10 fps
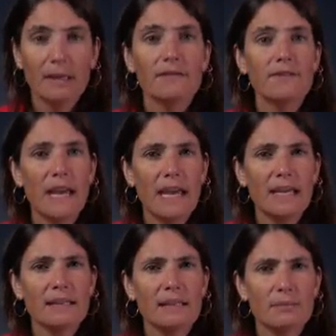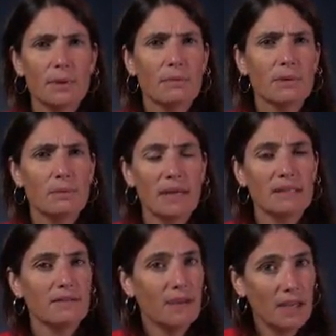Phase is with respect to
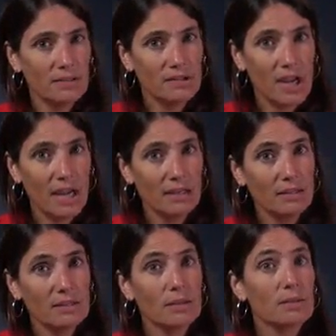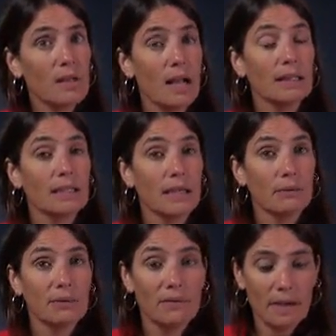phase change, so solid,
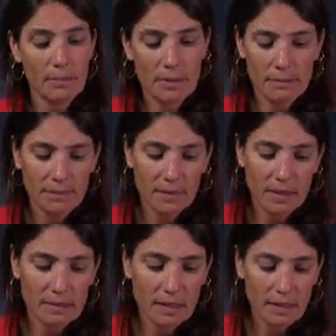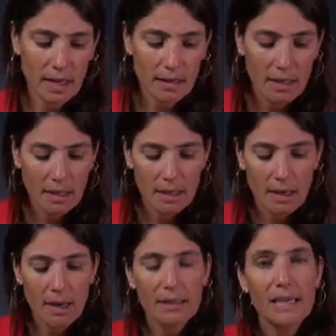liquid, vapor, things like that.
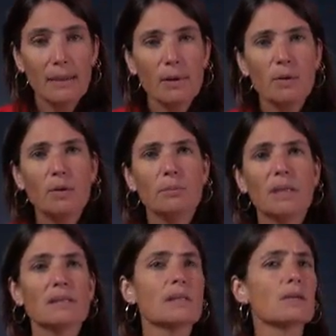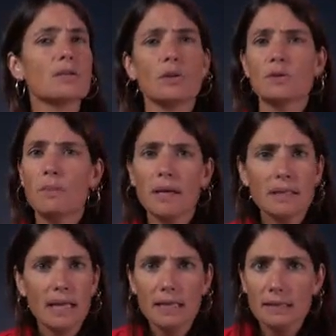Chemical means there's no
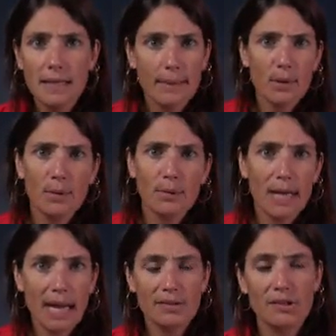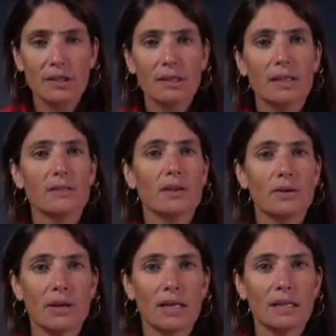spontaneous chemical reaction that's
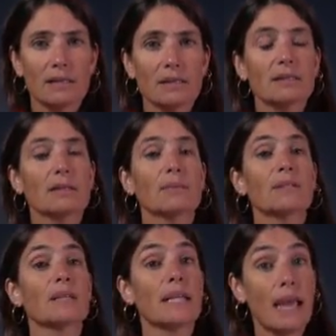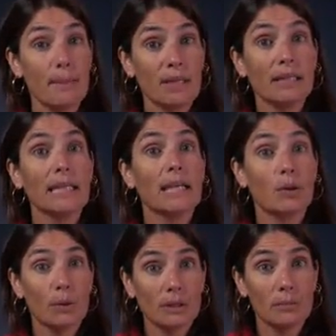occurring in the system. It's chemically
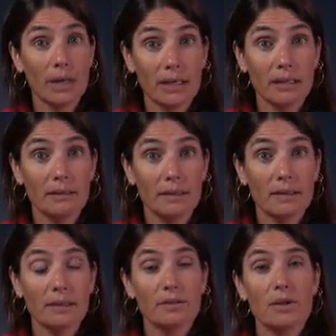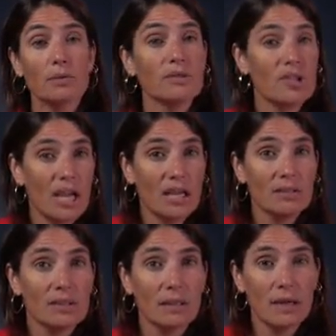equilibrated. There's no change
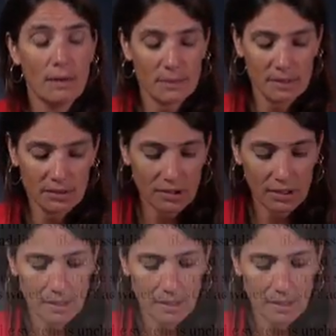in the composition.